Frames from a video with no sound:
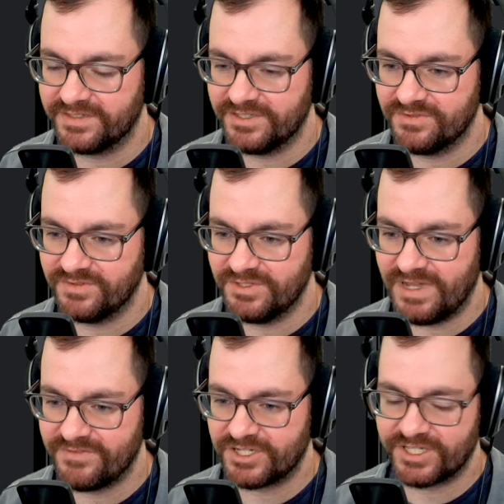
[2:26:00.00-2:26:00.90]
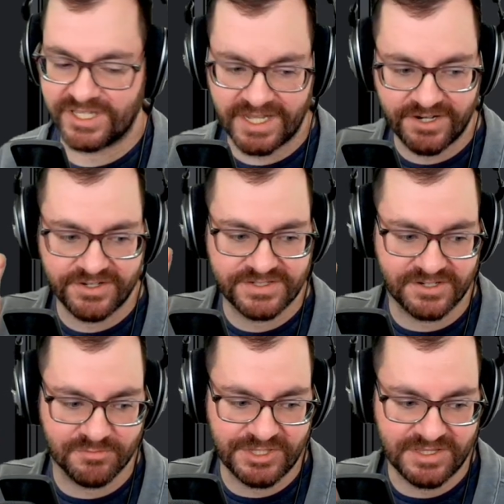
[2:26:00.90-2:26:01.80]
you have a
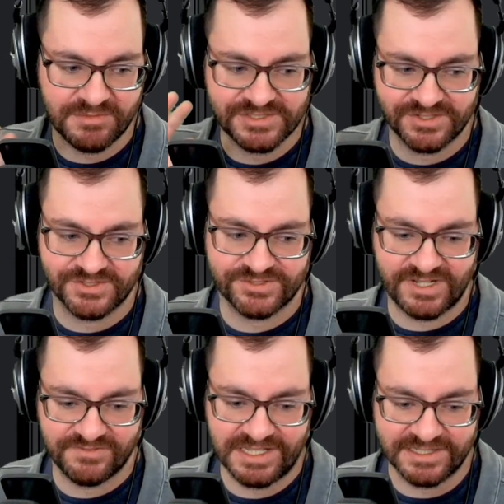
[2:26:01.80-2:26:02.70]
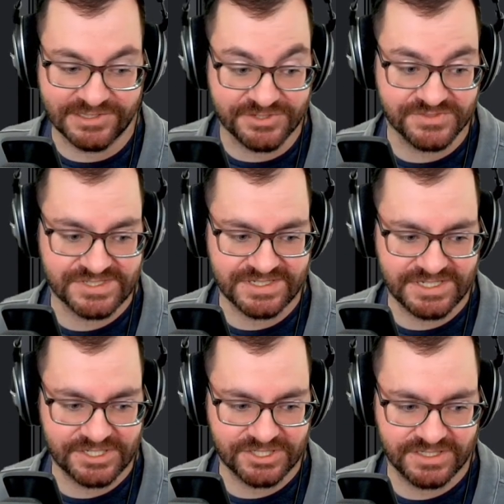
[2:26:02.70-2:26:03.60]
character, but that means you also have like a lose
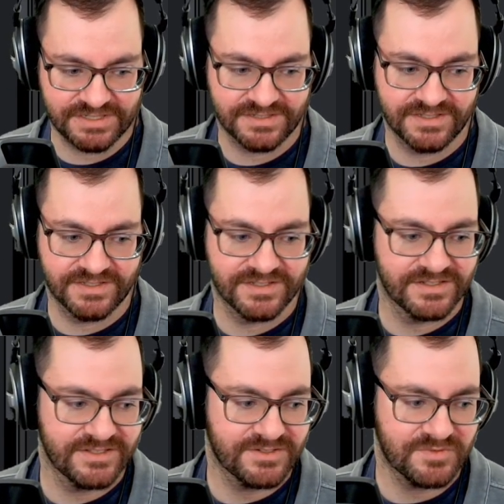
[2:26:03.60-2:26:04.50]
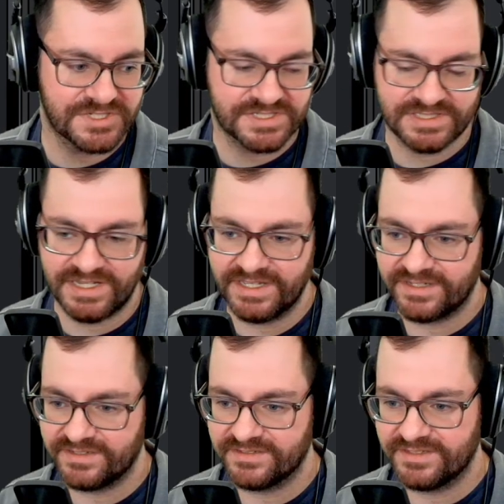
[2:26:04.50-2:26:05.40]
condition, which is like
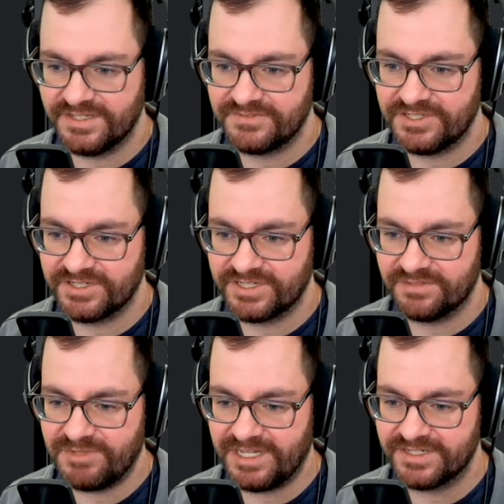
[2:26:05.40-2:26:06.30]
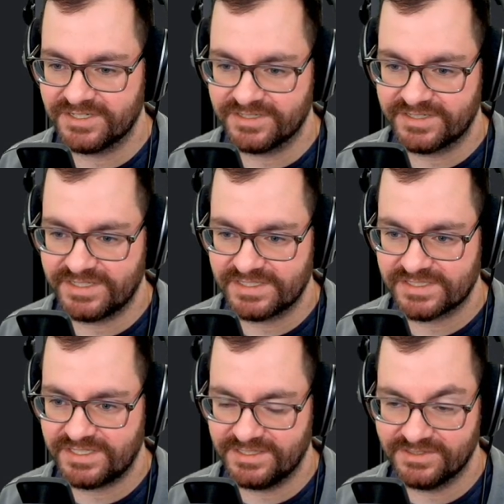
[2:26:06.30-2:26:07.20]
if your commander gets
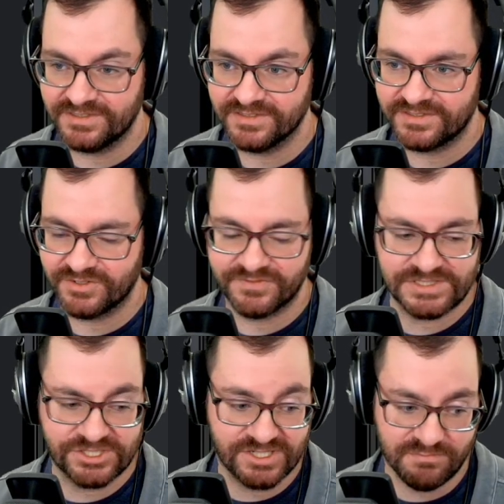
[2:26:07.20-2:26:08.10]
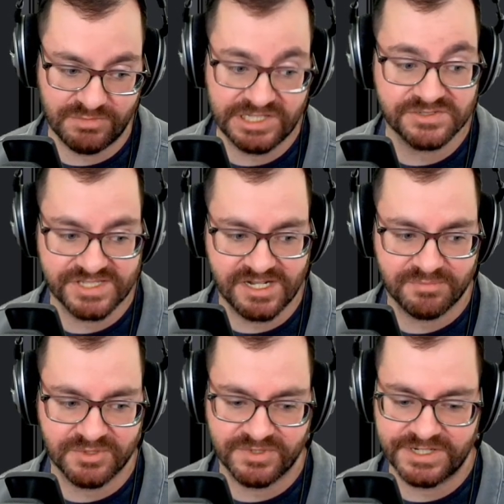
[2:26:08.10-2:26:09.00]
killed or if the ship blows
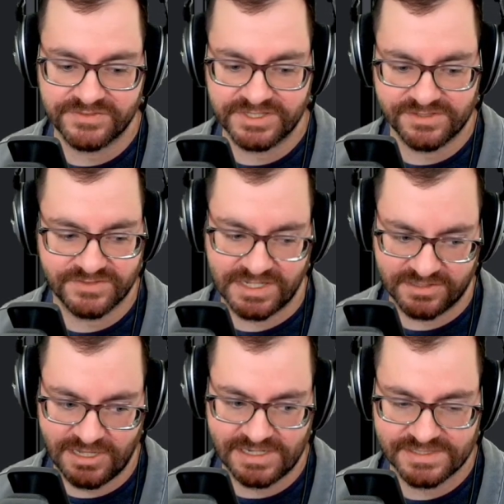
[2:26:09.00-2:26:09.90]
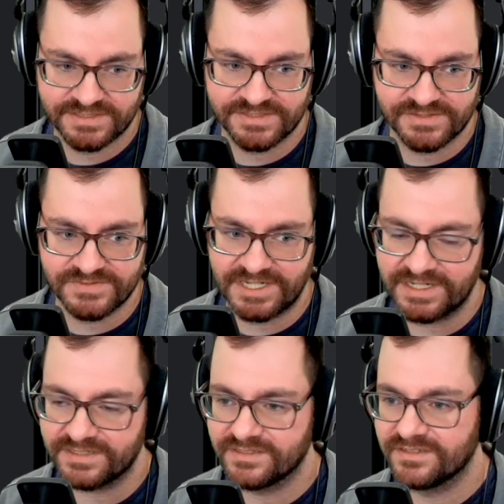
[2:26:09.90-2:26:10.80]
up or whatever, you've like lost because you've
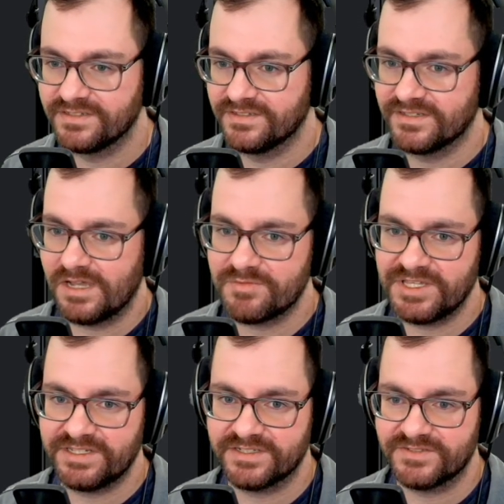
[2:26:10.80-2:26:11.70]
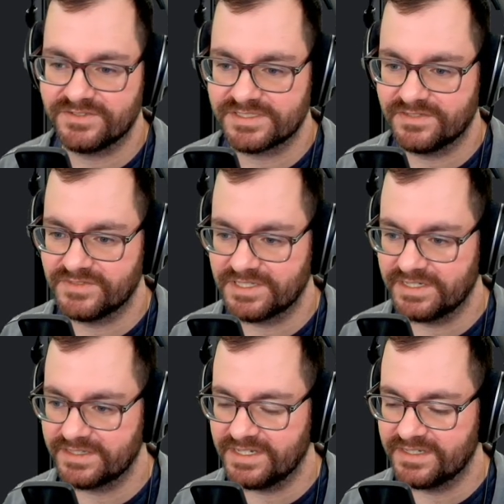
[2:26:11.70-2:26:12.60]
died. I'm thinking of doing something
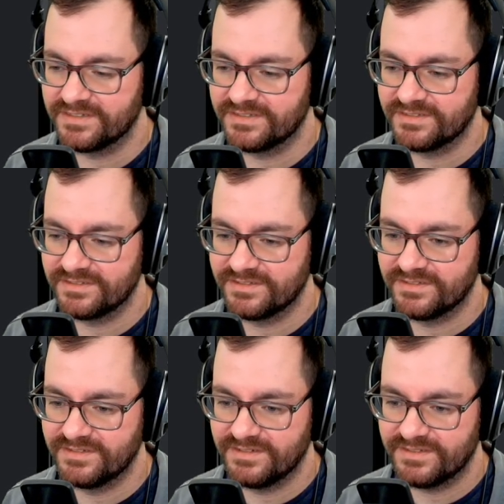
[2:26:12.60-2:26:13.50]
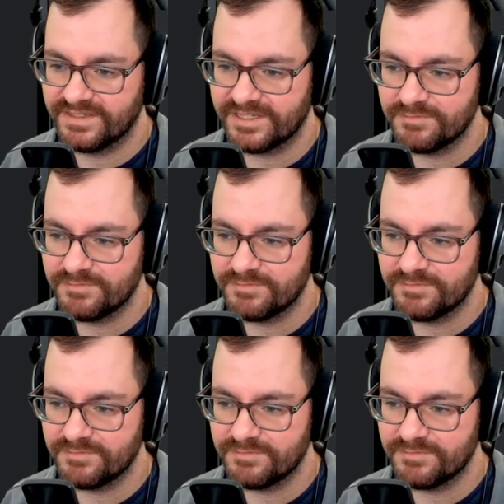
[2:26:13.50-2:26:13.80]
like that. I think that'd be